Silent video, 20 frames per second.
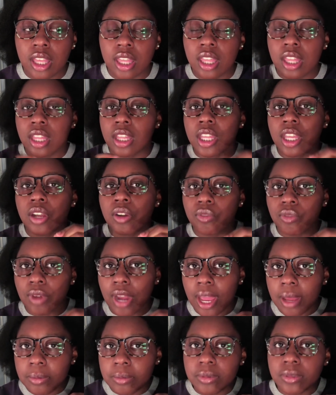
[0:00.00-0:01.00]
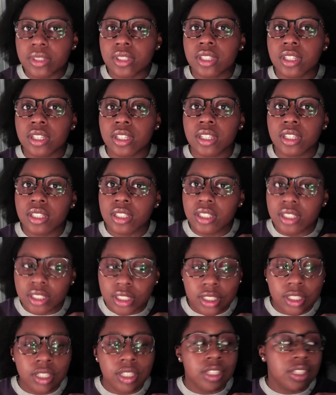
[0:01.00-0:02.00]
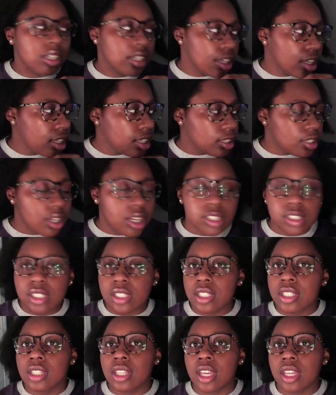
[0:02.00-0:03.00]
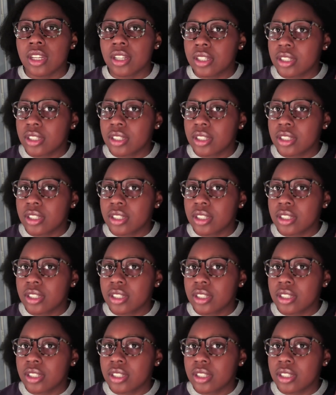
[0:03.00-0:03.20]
and then wrap the, y'all see later.